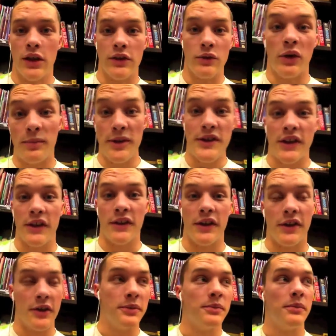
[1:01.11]
So I'll be sitting
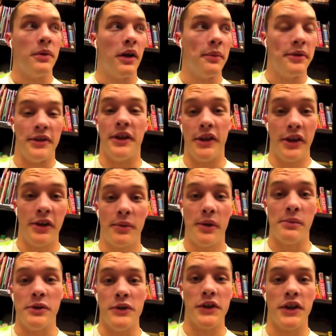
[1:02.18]
there. I'll be thinking about
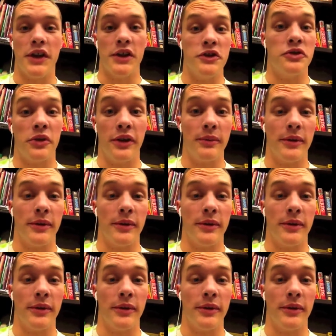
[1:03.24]
music, enjoying